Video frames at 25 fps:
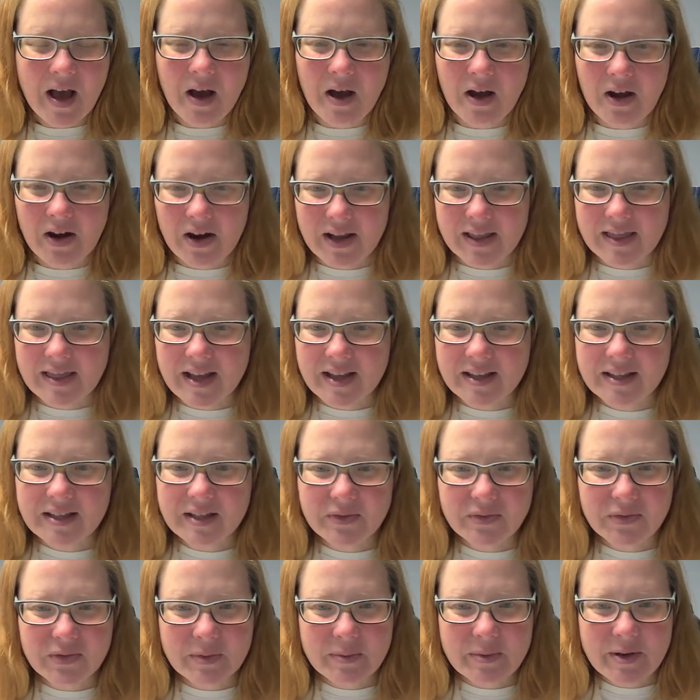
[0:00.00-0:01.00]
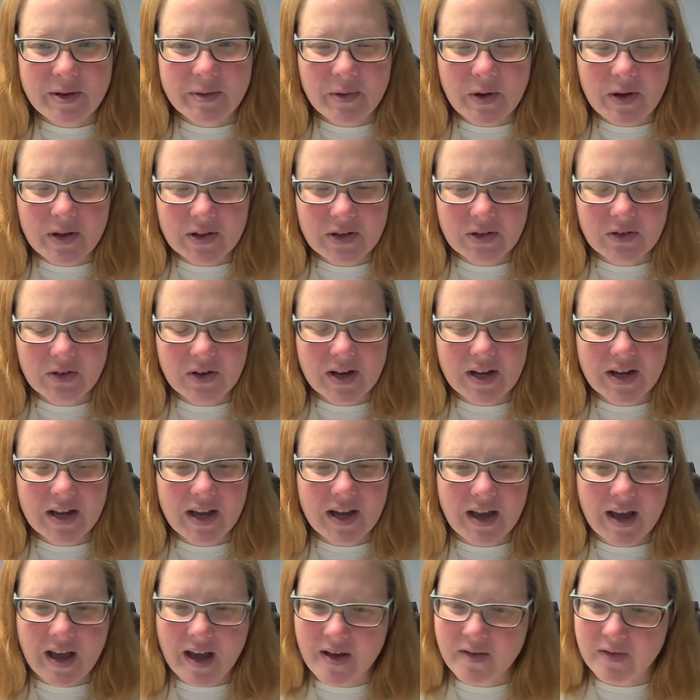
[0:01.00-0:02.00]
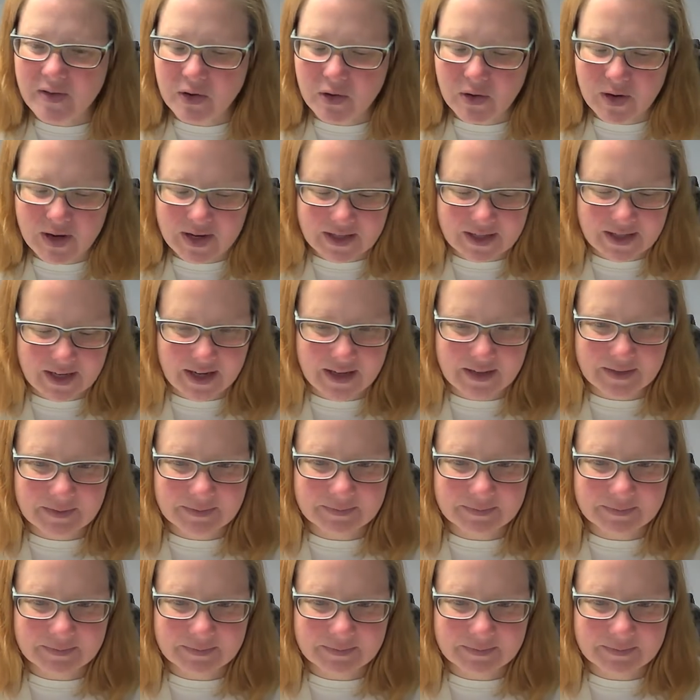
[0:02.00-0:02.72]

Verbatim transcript: All right, that's it for me, Walker Creek. Have a great